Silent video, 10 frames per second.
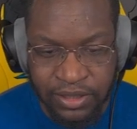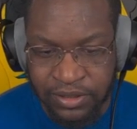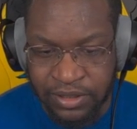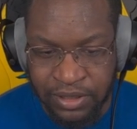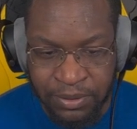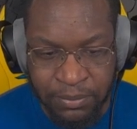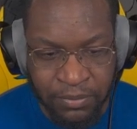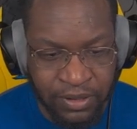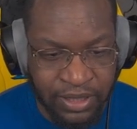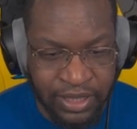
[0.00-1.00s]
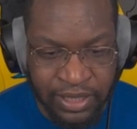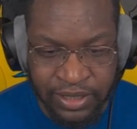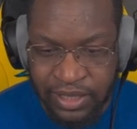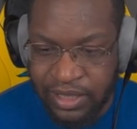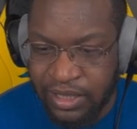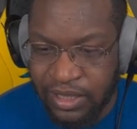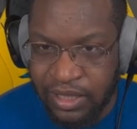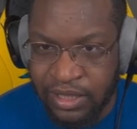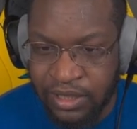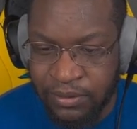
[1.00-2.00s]
know, something a bit more than that.
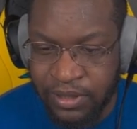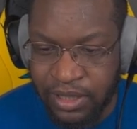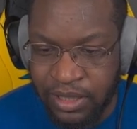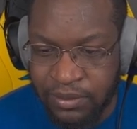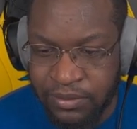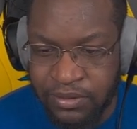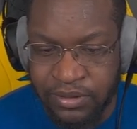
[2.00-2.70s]
What I'm